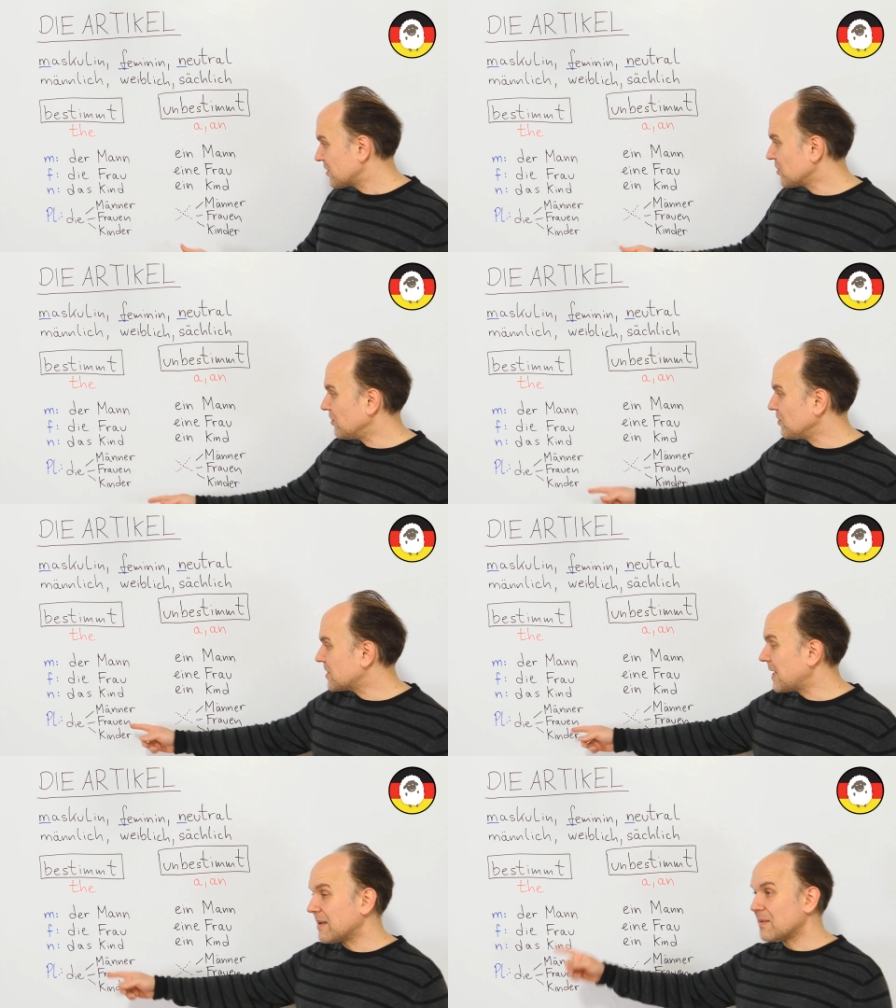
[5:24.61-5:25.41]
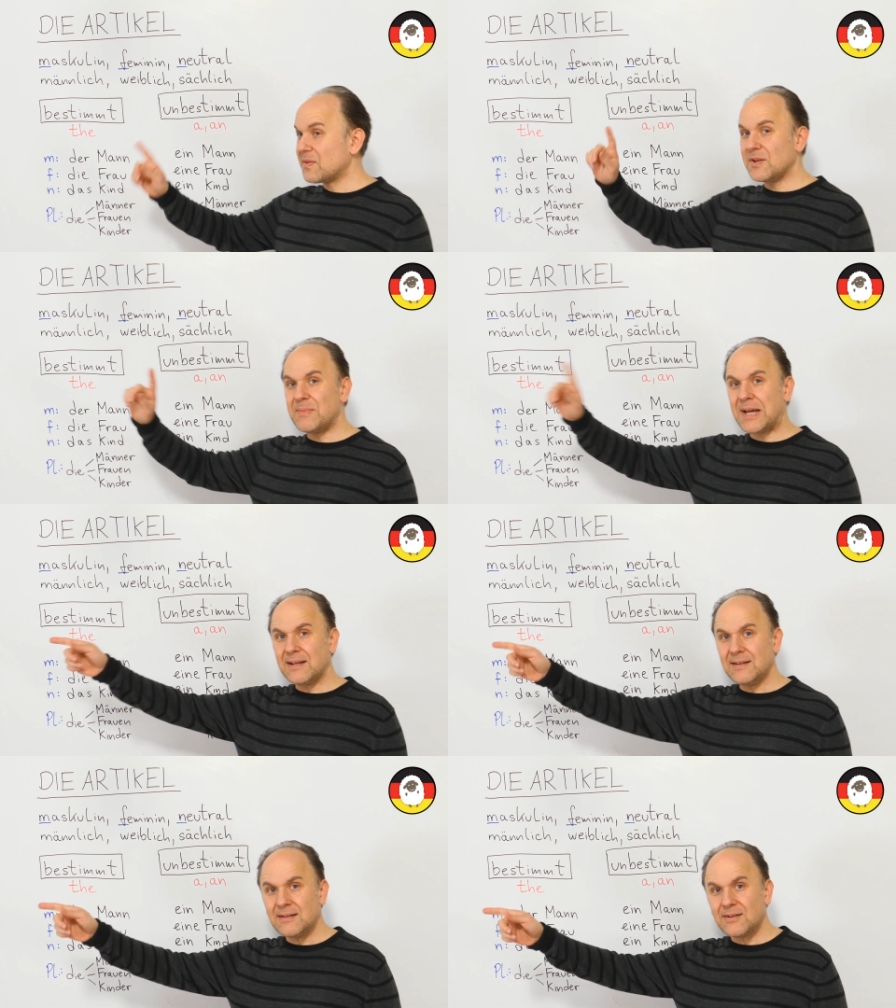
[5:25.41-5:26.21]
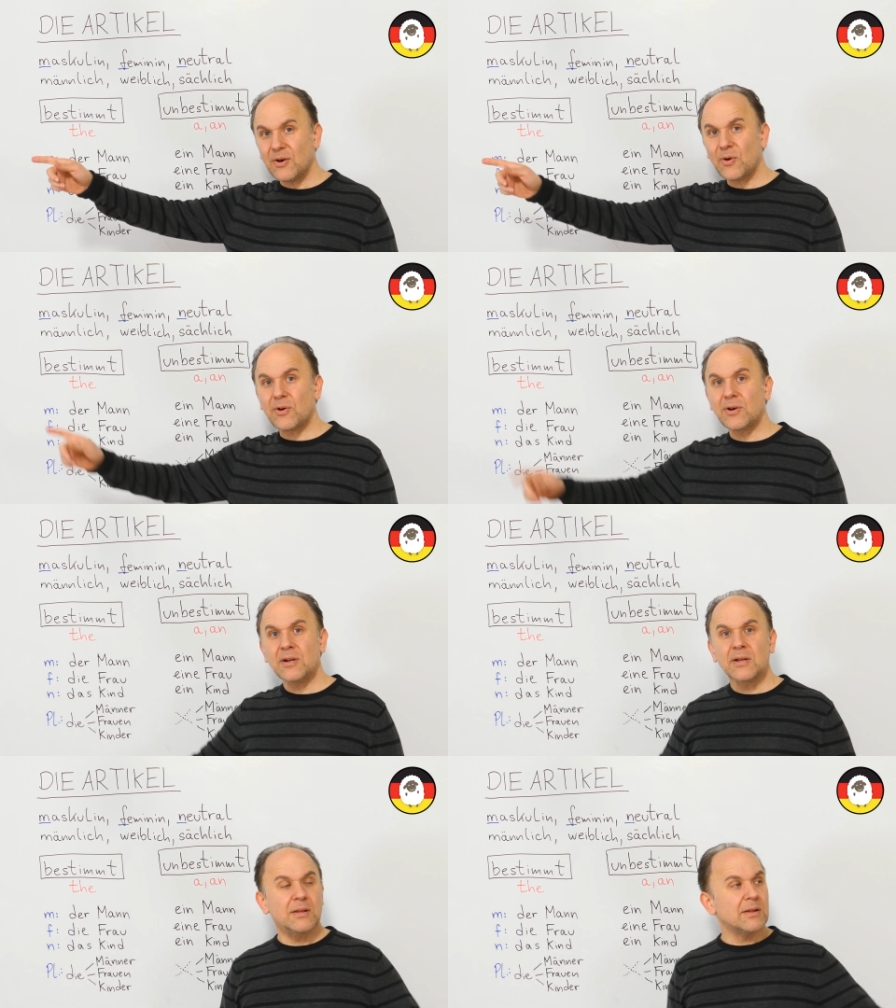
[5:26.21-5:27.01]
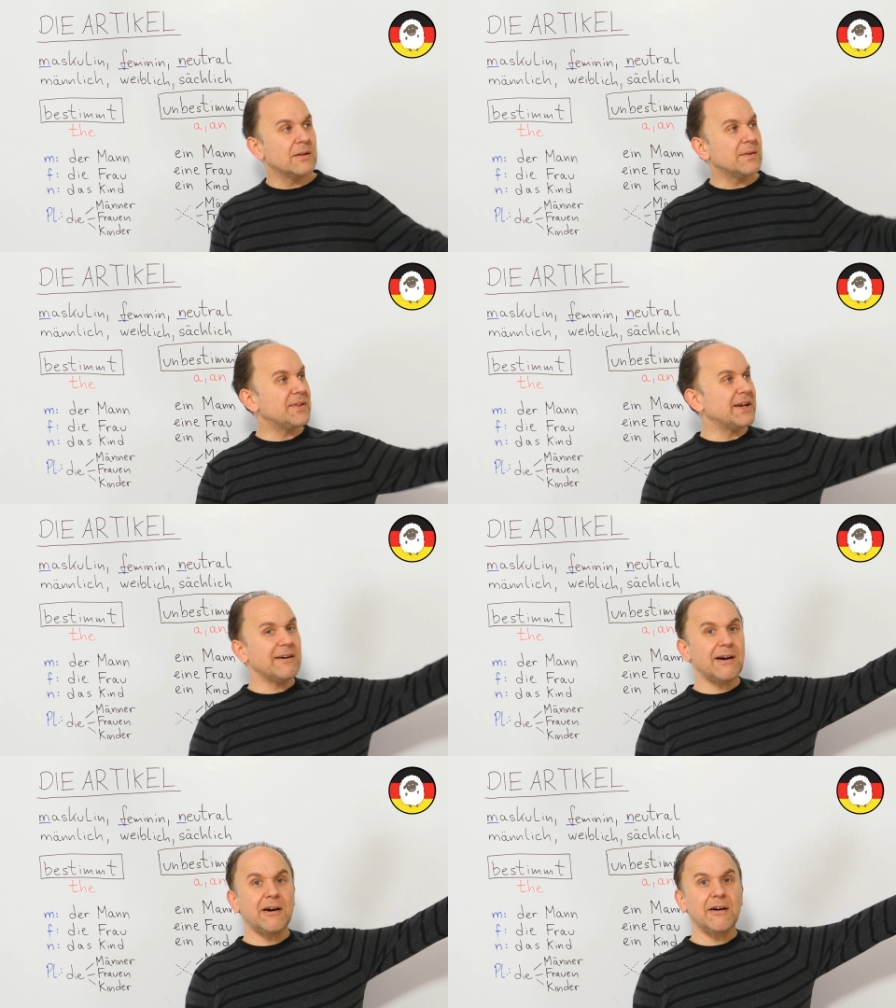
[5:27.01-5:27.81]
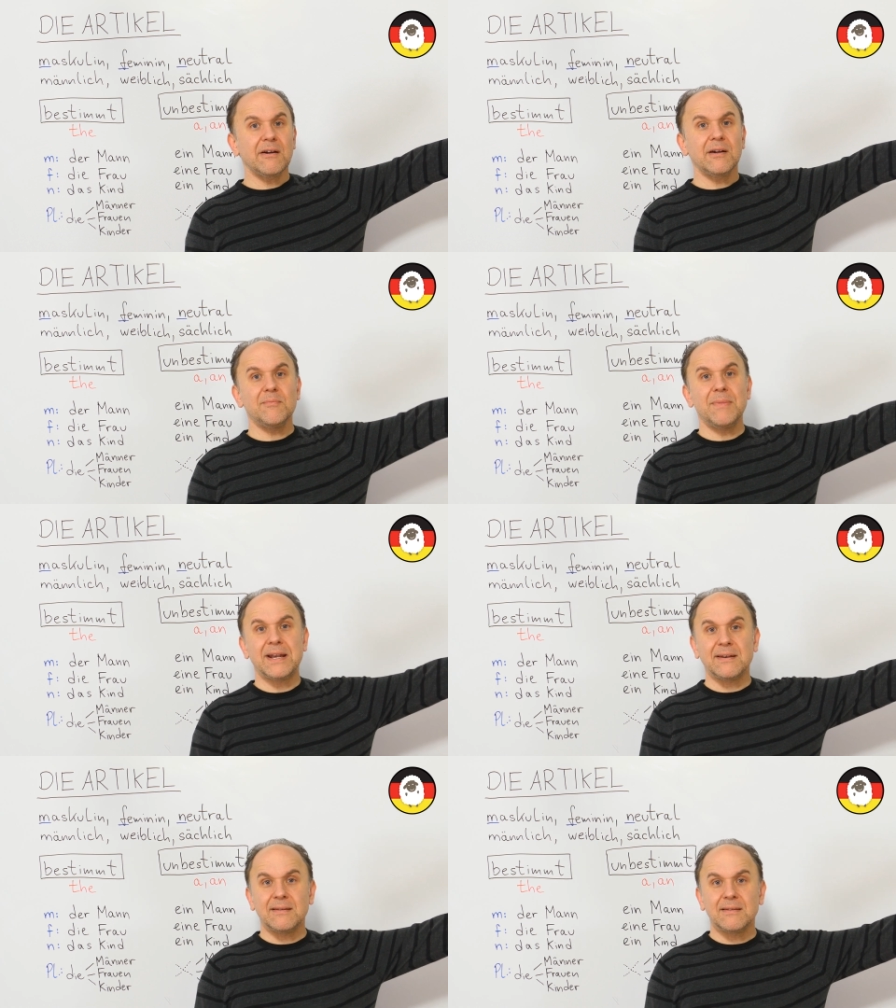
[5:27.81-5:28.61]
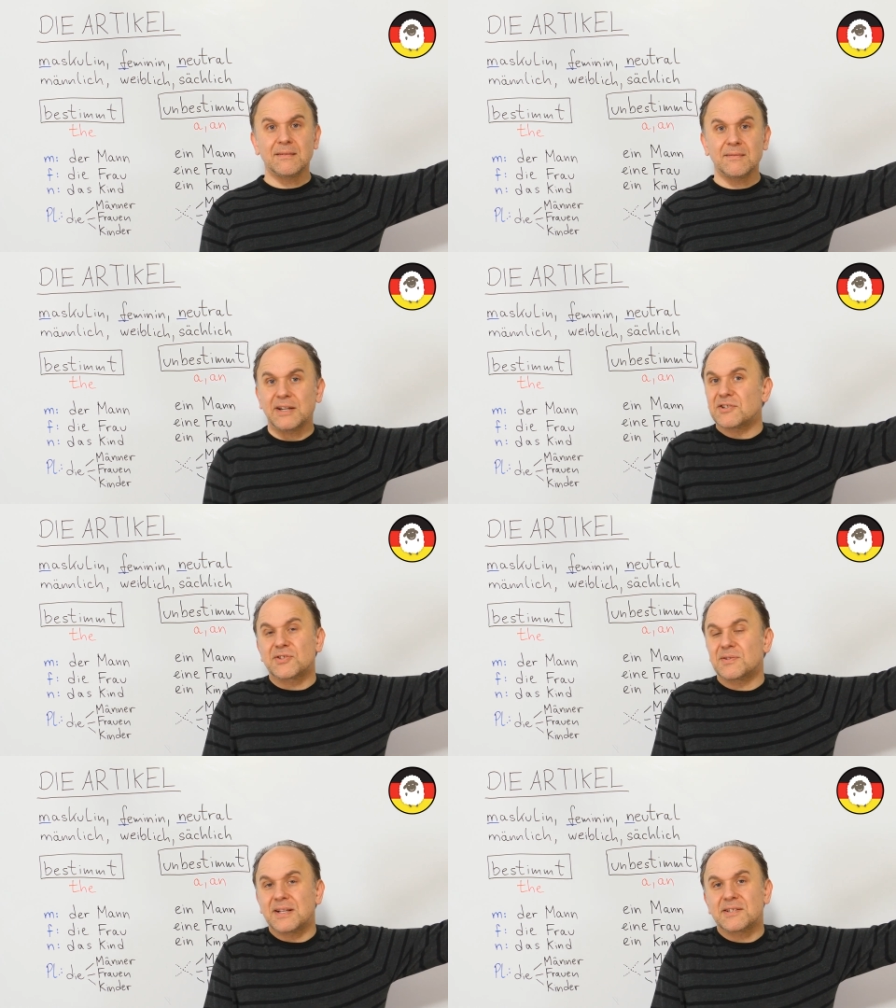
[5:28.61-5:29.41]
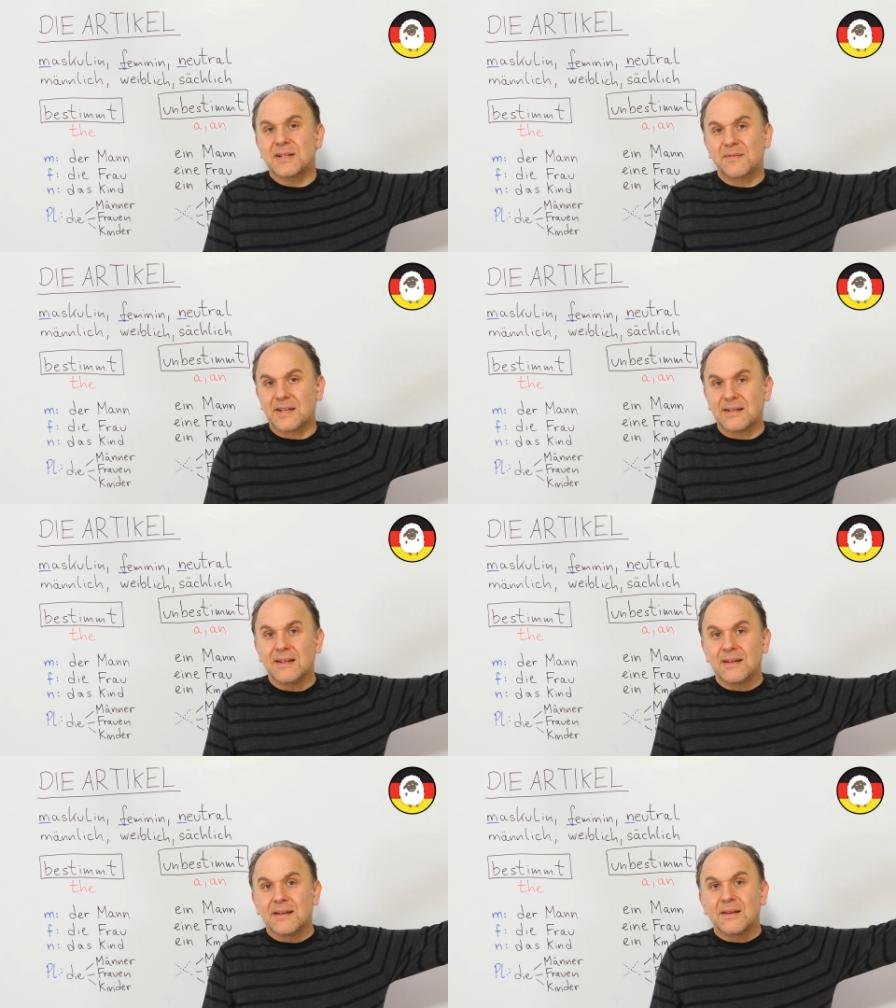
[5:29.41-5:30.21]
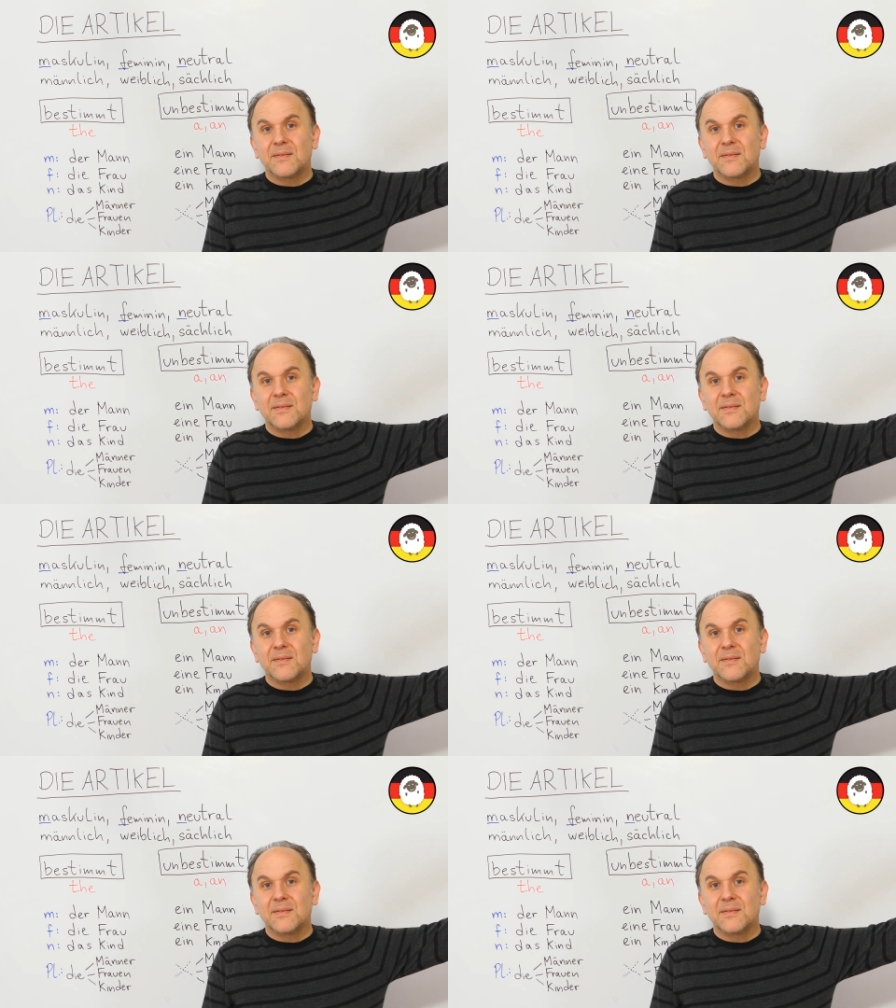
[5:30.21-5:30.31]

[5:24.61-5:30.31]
So you say the men or there are men. There's nothing.